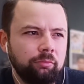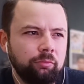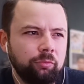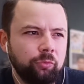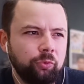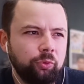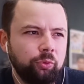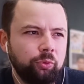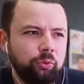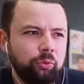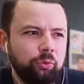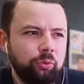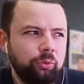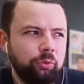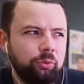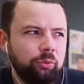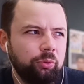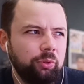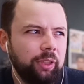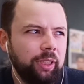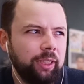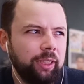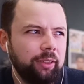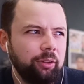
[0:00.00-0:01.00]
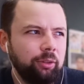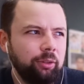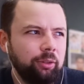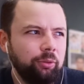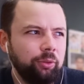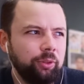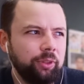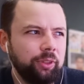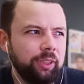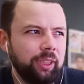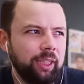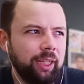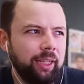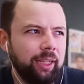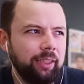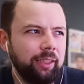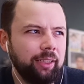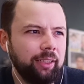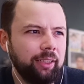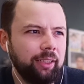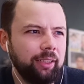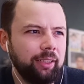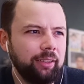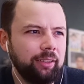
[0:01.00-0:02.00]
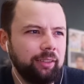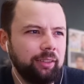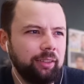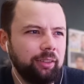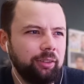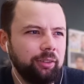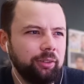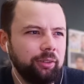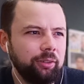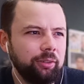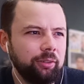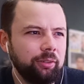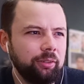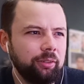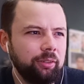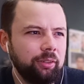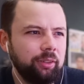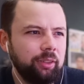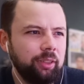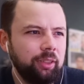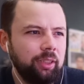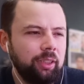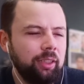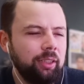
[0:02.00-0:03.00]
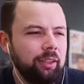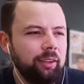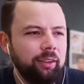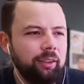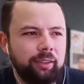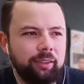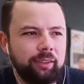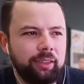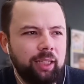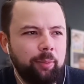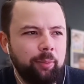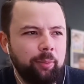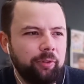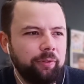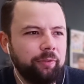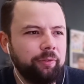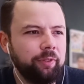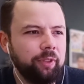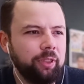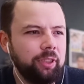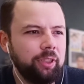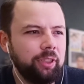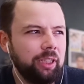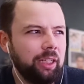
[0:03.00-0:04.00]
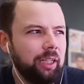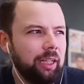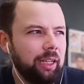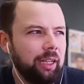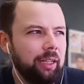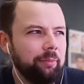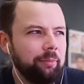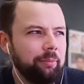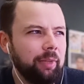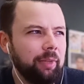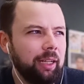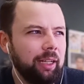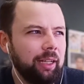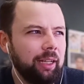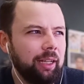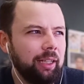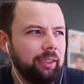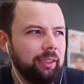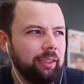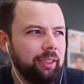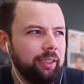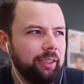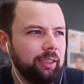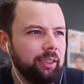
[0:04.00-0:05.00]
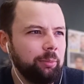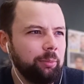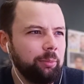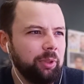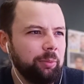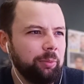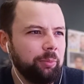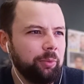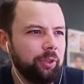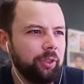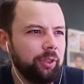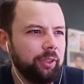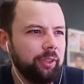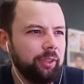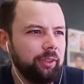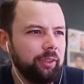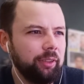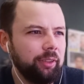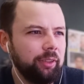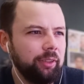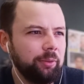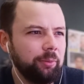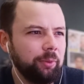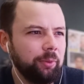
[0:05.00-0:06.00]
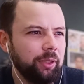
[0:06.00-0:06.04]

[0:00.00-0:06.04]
Ooh, that looks kind of nice also. This type of fish, I like it a bit more. This way.